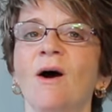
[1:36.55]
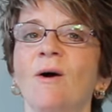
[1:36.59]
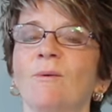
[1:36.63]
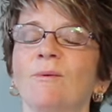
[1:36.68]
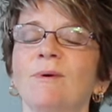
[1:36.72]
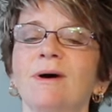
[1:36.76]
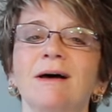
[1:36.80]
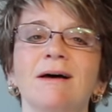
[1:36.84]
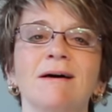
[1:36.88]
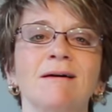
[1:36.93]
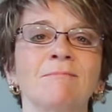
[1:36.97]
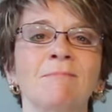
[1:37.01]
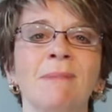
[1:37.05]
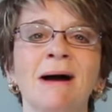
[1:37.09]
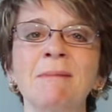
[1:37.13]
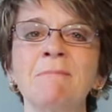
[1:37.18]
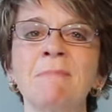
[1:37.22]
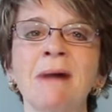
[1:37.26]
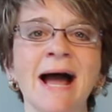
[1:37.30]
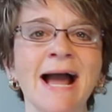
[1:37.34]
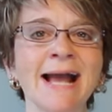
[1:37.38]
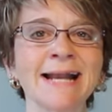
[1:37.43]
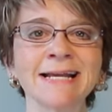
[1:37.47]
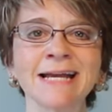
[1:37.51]
Well, my
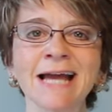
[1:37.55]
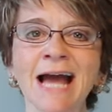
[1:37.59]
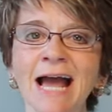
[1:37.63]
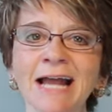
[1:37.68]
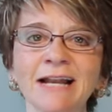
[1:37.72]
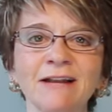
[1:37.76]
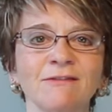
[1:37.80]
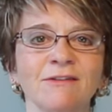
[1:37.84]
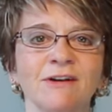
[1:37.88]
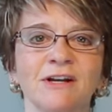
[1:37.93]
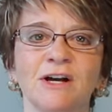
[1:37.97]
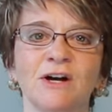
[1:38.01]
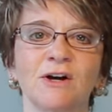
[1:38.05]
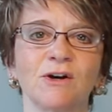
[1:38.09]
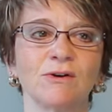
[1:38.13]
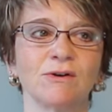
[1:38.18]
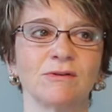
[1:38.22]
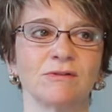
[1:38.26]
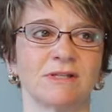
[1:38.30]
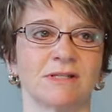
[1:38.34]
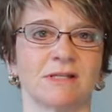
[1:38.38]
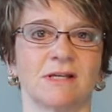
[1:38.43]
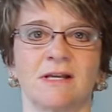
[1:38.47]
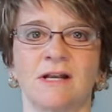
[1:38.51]
mind kind of
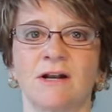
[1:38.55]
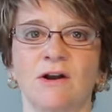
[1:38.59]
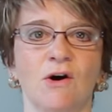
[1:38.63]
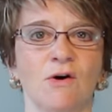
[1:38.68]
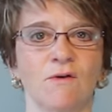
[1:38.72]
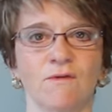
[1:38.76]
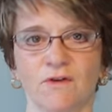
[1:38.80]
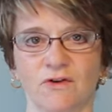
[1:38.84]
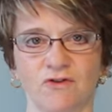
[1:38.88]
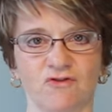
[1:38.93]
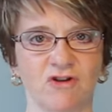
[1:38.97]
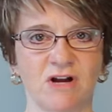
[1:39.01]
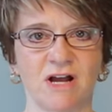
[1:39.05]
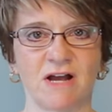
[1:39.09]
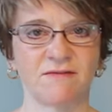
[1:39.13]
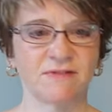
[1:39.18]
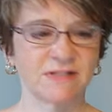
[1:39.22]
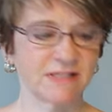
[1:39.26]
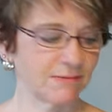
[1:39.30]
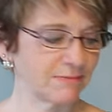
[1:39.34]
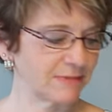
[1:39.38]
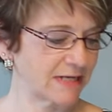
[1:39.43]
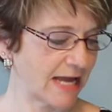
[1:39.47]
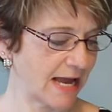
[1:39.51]
goes in overdrive
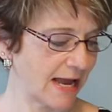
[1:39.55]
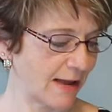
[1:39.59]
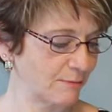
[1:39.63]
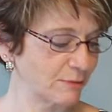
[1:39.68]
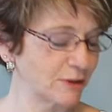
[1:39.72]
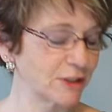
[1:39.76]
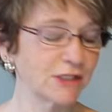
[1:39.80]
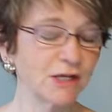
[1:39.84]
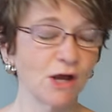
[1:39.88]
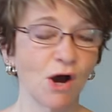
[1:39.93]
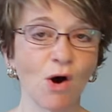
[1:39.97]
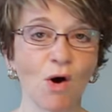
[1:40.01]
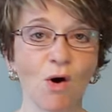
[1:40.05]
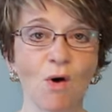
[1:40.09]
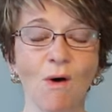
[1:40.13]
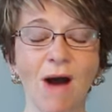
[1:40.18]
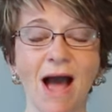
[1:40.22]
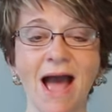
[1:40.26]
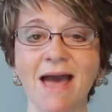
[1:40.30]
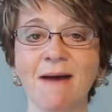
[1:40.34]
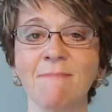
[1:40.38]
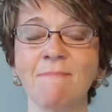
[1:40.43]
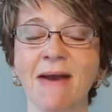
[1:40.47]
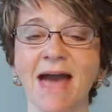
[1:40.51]
sometimes. So
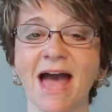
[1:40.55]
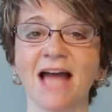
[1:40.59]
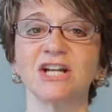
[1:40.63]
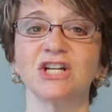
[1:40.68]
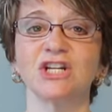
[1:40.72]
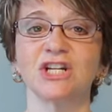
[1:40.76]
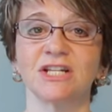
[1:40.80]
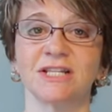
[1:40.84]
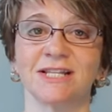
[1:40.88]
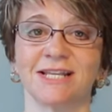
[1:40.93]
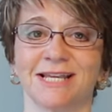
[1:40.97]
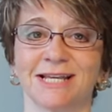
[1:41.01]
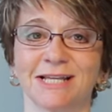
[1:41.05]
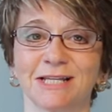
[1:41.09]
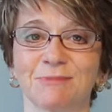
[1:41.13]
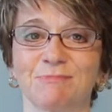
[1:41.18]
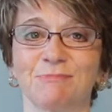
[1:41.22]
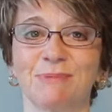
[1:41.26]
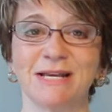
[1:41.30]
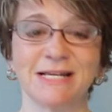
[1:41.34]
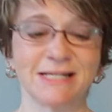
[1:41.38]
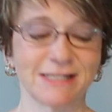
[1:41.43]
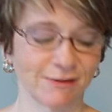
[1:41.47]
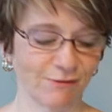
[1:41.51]
I imagined this
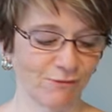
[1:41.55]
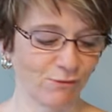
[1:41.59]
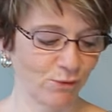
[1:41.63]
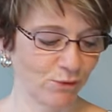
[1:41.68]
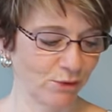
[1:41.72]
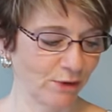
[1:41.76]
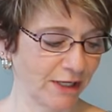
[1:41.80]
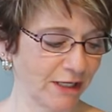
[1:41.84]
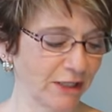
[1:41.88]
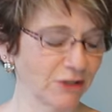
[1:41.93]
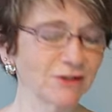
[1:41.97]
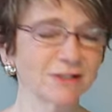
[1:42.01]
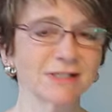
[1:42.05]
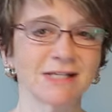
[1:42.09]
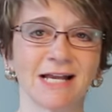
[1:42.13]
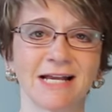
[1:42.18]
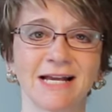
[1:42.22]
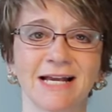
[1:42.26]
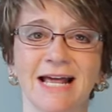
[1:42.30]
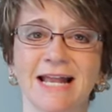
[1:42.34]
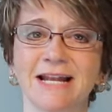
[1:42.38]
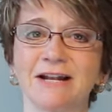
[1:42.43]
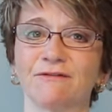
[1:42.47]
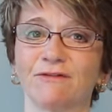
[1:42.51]
piece of wood. It looks
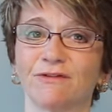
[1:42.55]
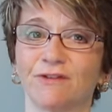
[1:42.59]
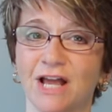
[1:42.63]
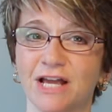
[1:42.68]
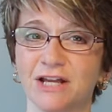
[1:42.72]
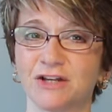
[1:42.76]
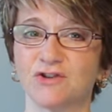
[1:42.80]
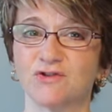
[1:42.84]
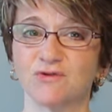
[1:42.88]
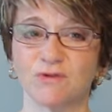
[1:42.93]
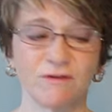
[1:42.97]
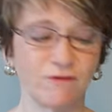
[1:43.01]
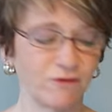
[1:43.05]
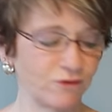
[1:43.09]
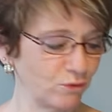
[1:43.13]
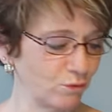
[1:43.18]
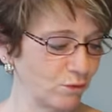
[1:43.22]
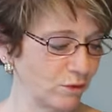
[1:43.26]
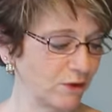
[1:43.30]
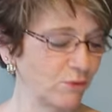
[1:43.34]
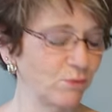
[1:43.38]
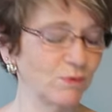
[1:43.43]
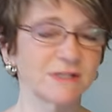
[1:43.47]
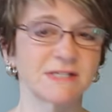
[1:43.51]
like kind of like
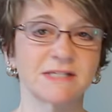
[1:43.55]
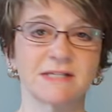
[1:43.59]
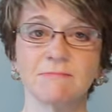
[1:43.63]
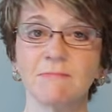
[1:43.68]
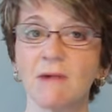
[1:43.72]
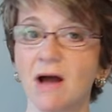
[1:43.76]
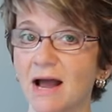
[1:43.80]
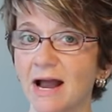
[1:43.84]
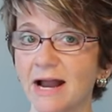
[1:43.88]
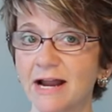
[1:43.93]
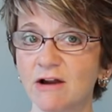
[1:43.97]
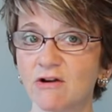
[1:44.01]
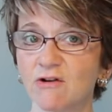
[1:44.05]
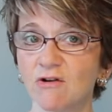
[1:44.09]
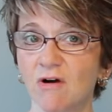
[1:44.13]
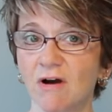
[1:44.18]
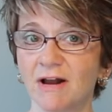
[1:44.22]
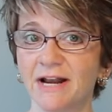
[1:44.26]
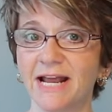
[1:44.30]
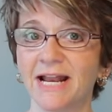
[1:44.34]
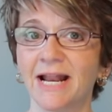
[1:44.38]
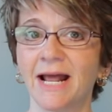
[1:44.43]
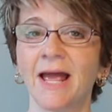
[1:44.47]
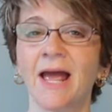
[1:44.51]
driftwood with some iron
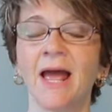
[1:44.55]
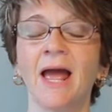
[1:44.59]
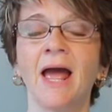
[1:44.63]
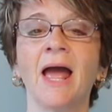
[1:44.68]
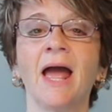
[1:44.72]
on it.